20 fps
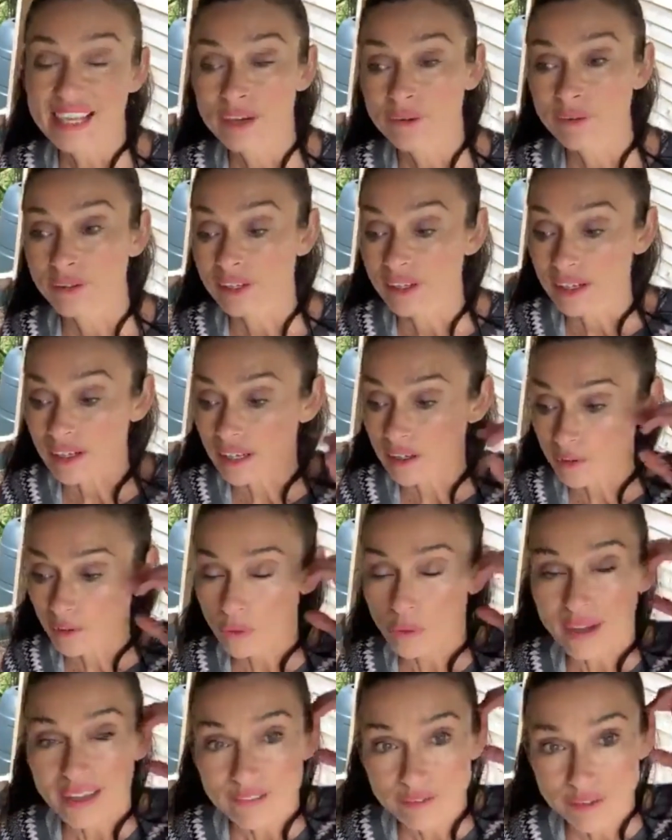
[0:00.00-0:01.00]
Now,
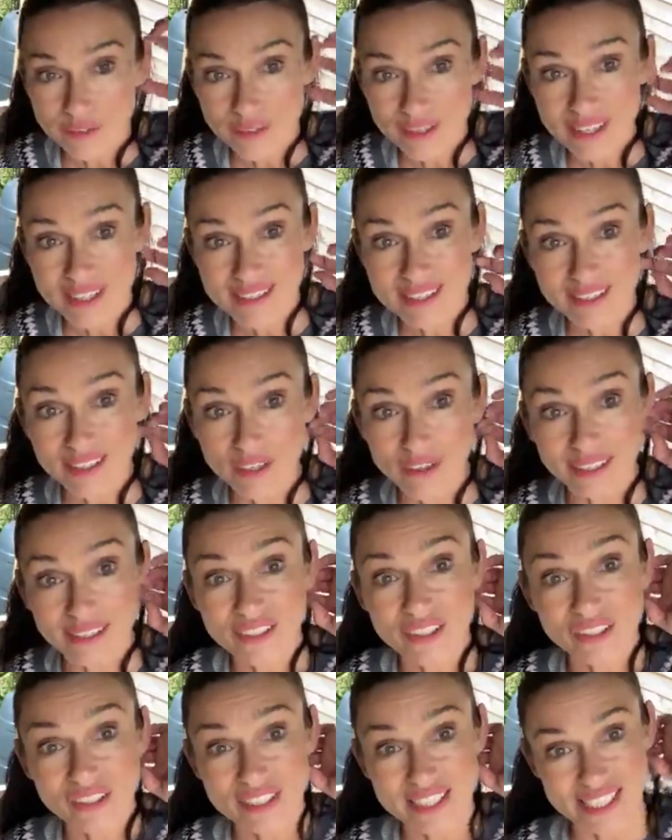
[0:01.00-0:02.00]
quite a few years ago
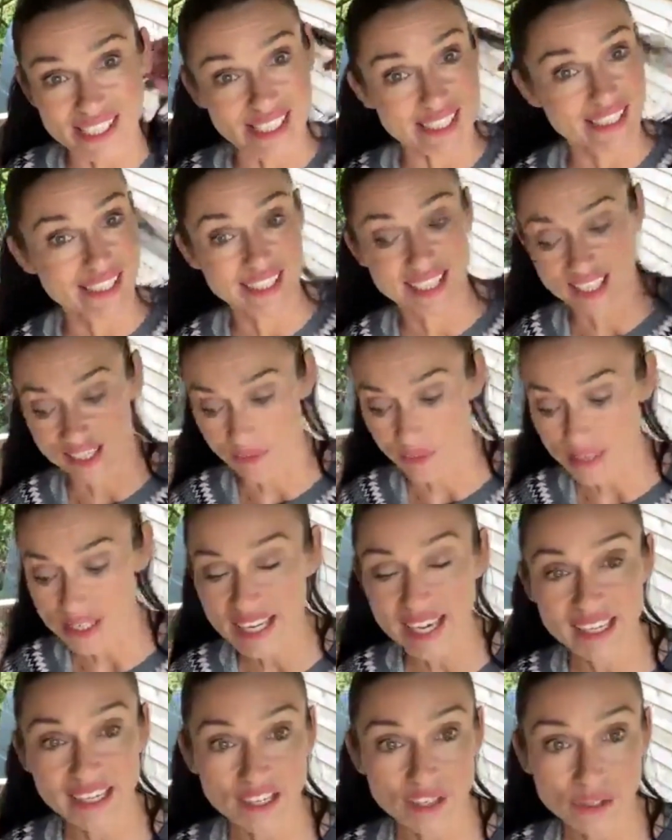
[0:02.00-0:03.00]
I noticed that
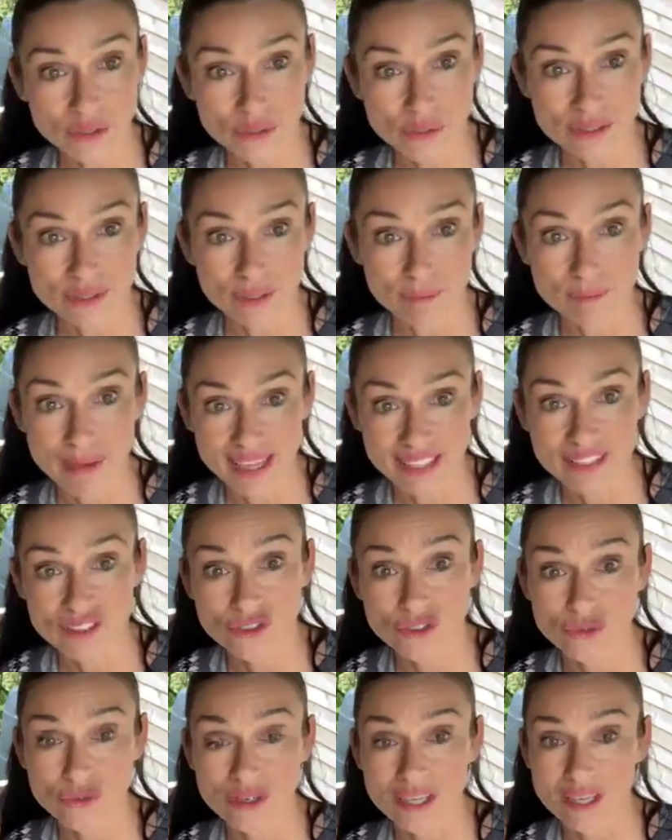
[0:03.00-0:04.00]
when I use
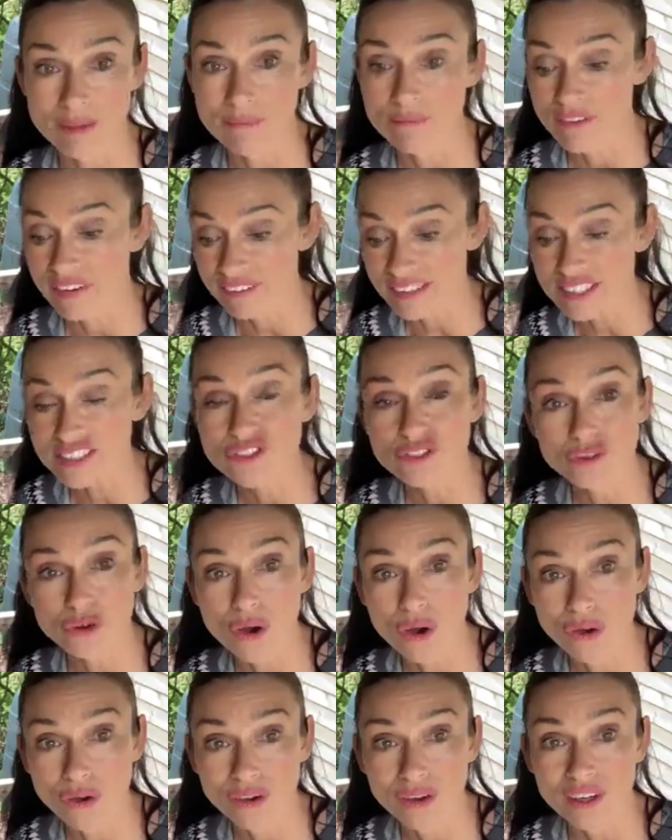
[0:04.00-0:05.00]
mainstream, very
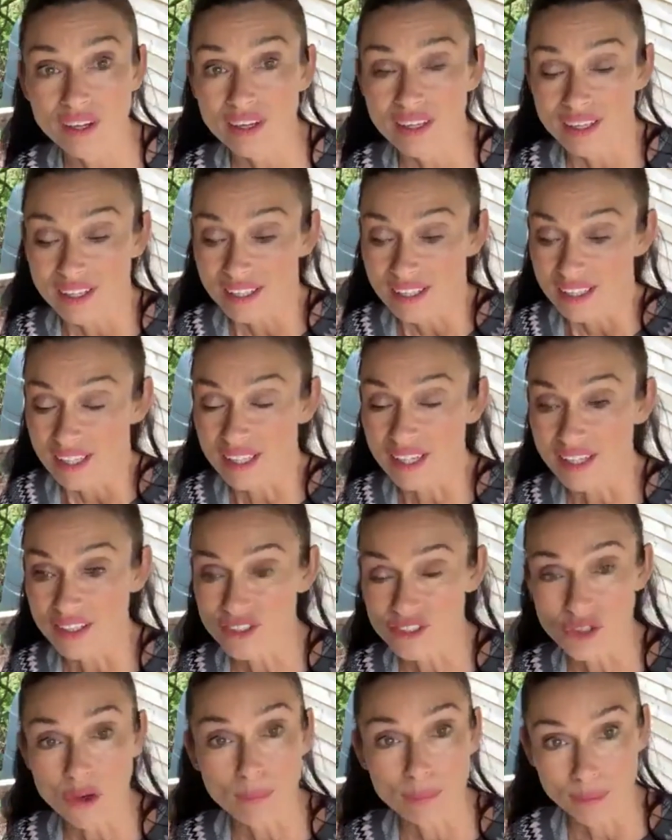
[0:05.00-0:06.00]
strong
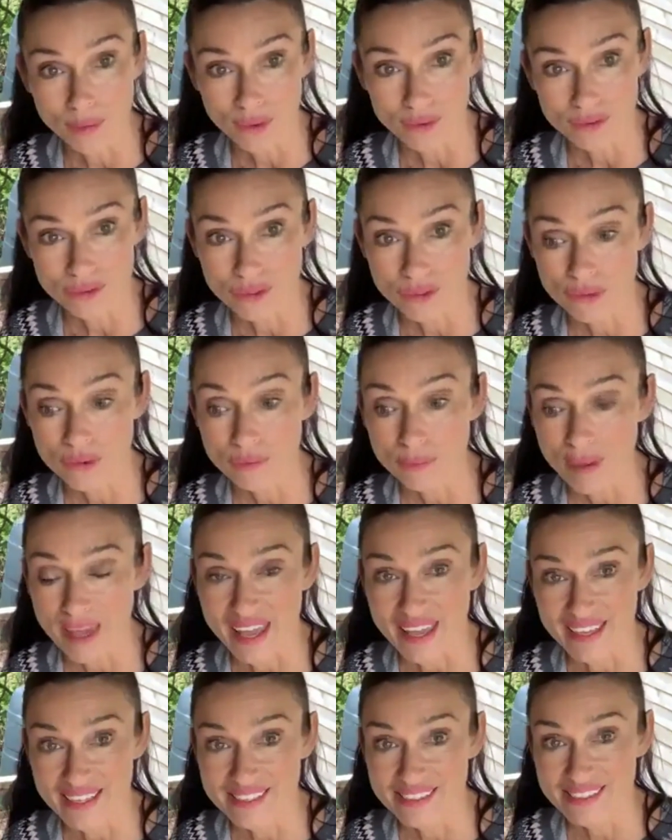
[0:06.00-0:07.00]
shop-bought
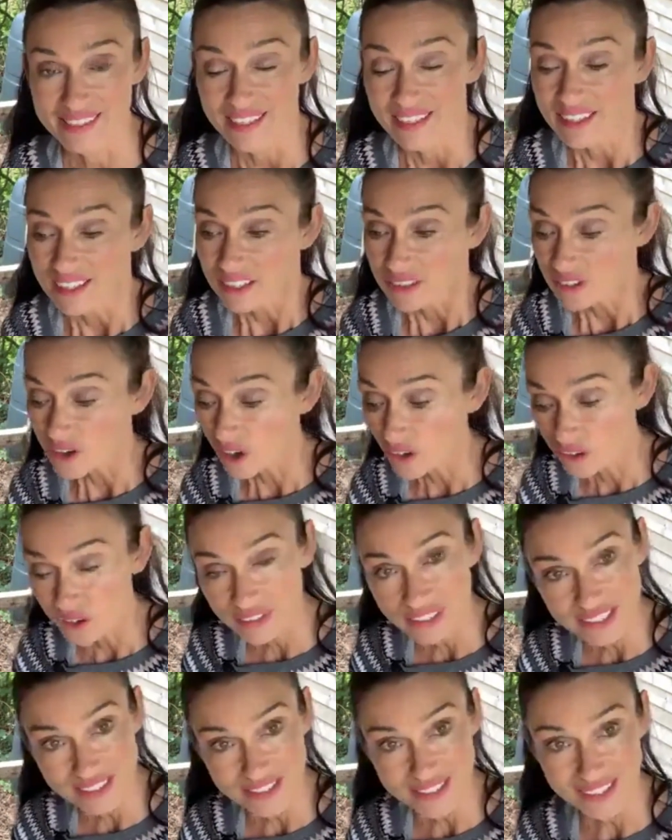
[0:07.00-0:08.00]
toothpaste,
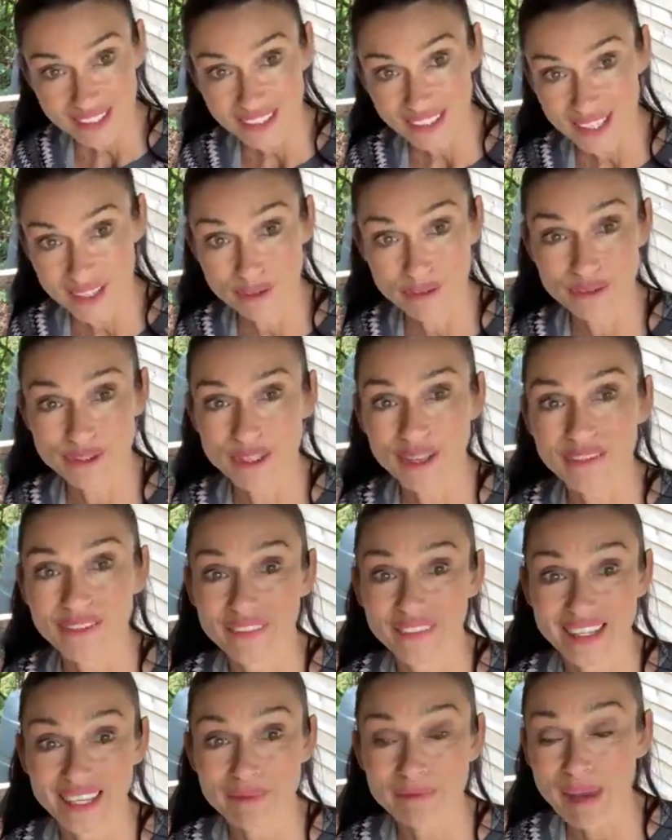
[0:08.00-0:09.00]
not only does it lift
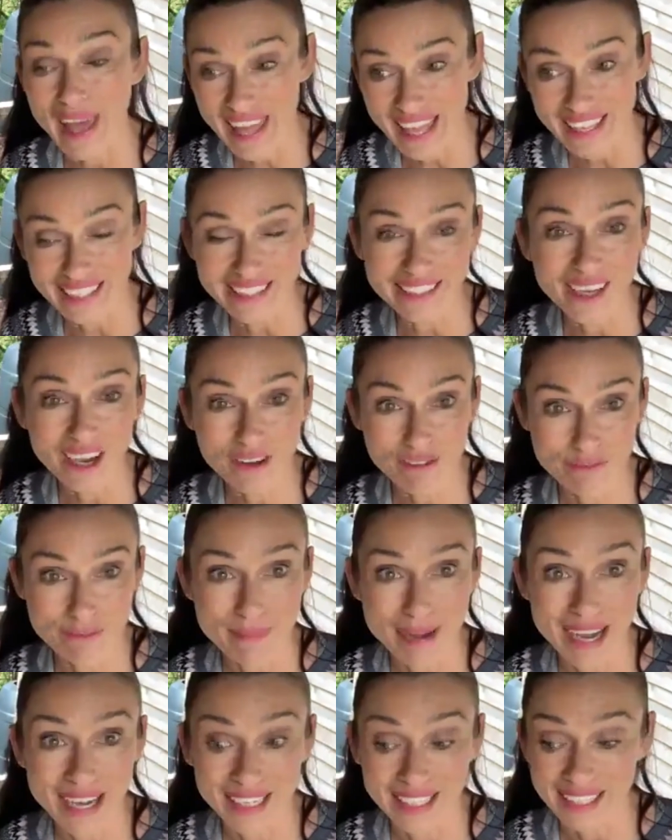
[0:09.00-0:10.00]
the paint off
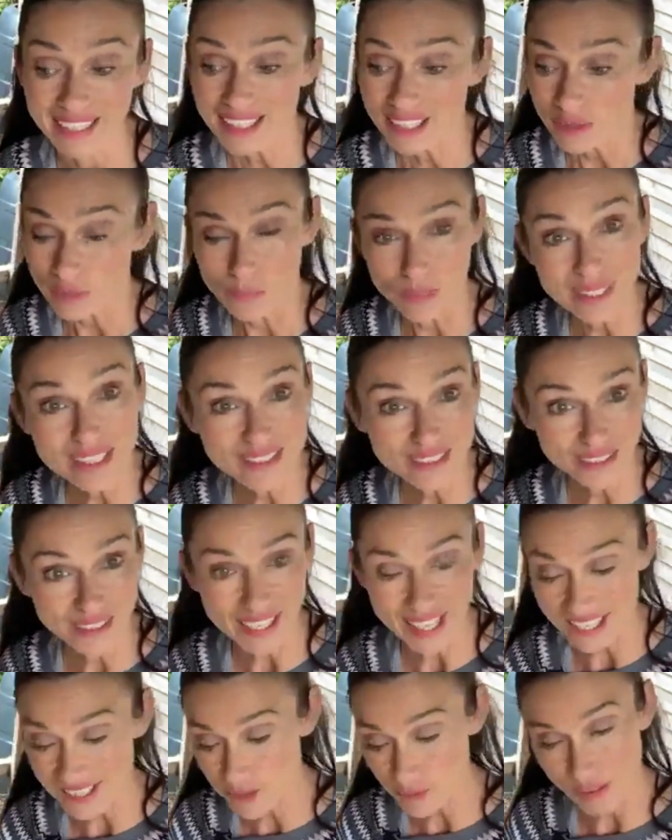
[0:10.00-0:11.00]
my
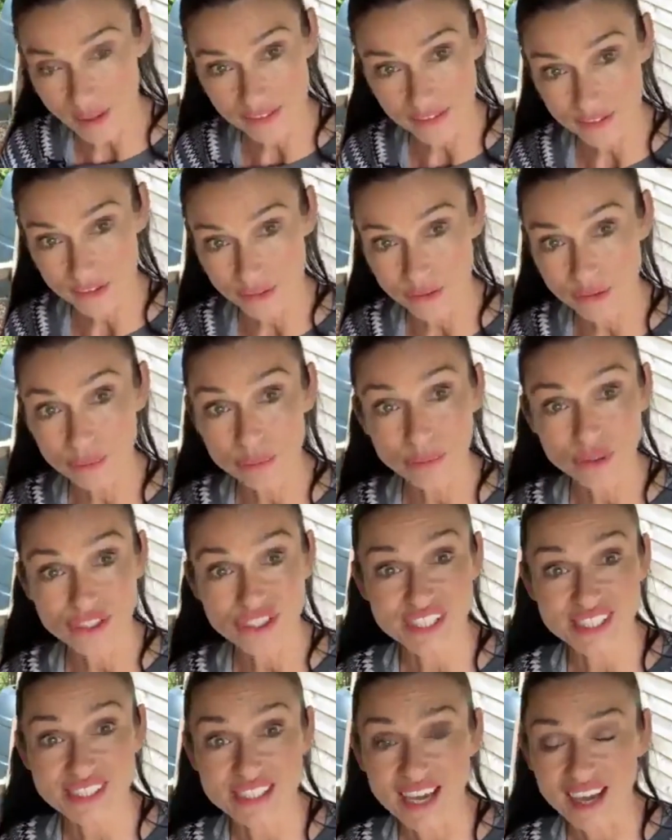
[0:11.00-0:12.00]
window ledge where the
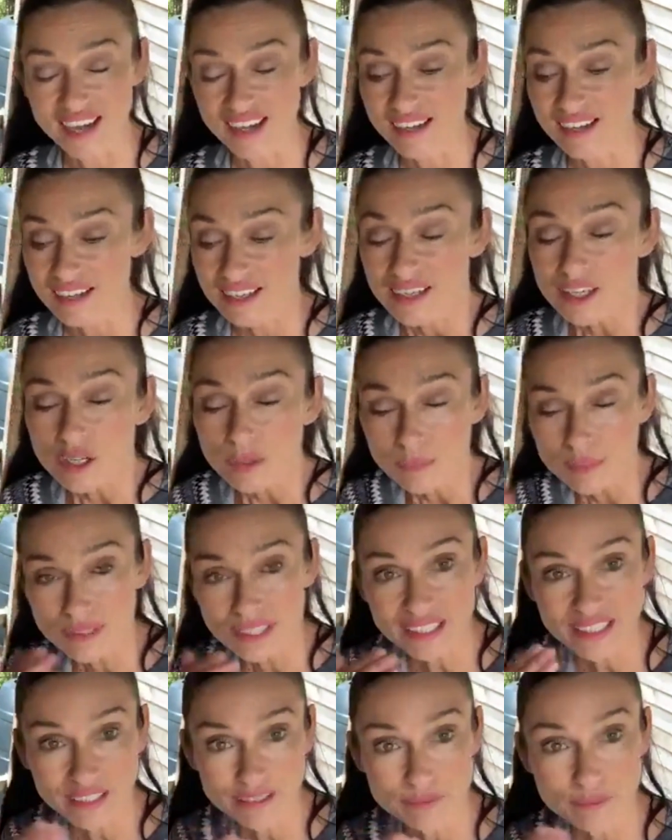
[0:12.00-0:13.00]
toothbrushes are,
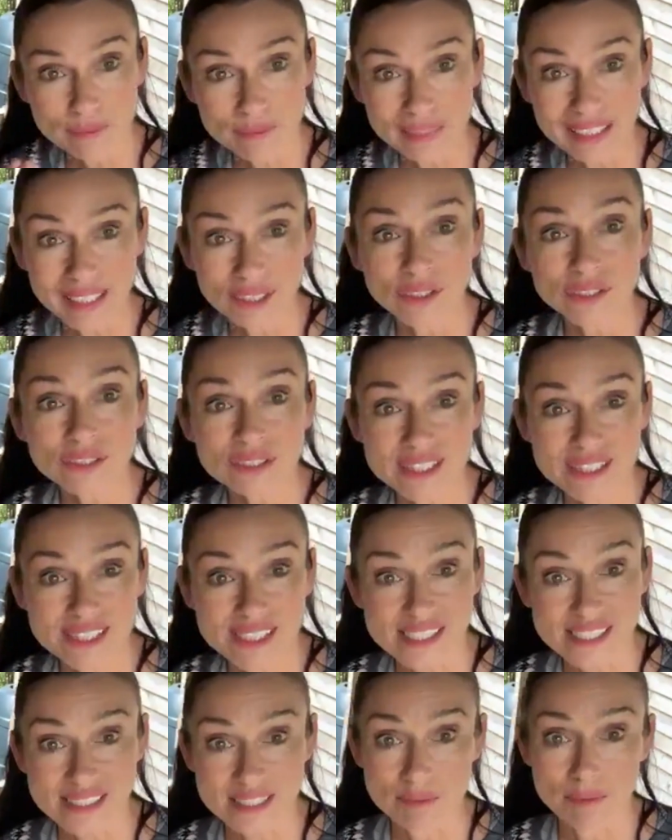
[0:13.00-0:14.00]
but it gives me
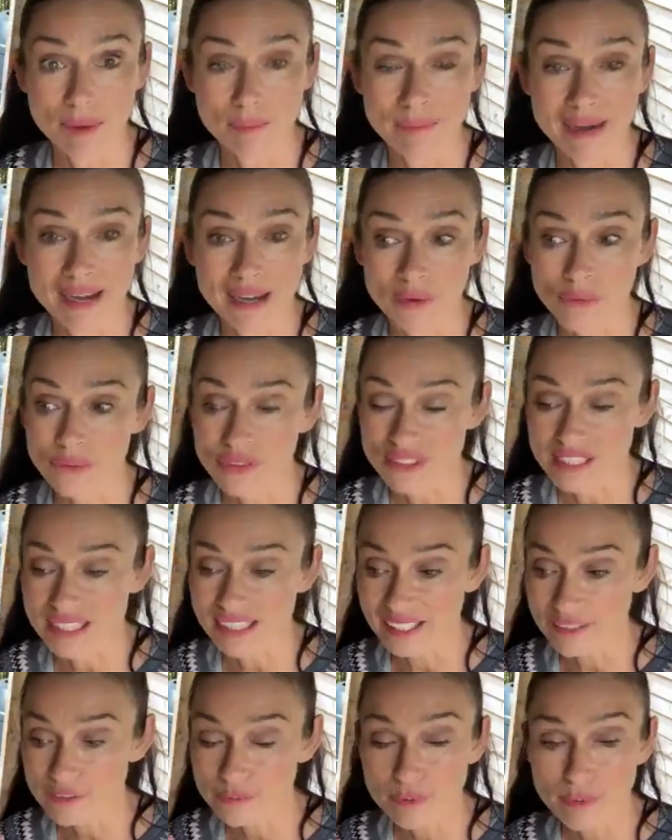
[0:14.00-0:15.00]
ulcers in my mouth, and
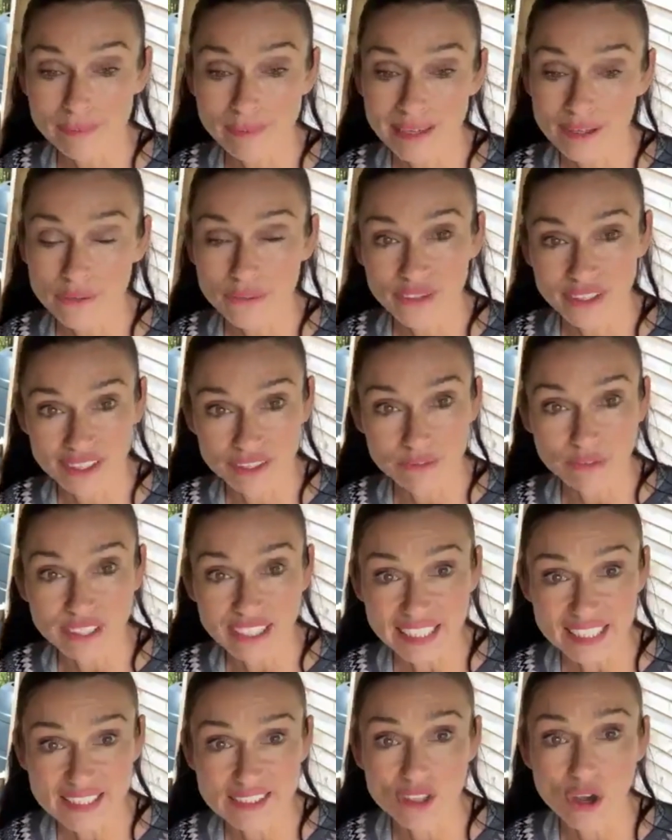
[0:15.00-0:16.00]
it gives my mouth a kind of
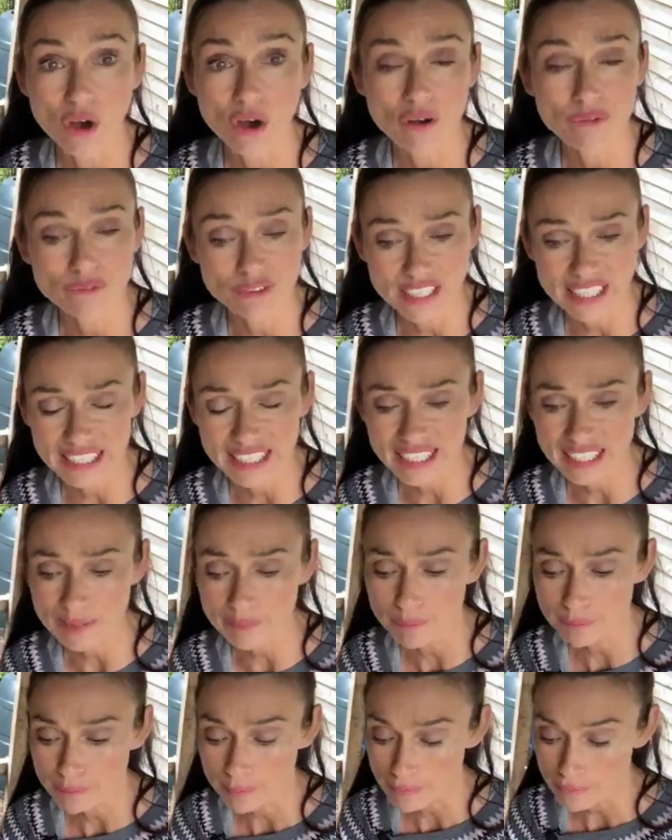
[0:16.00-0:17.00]
really sore feeling.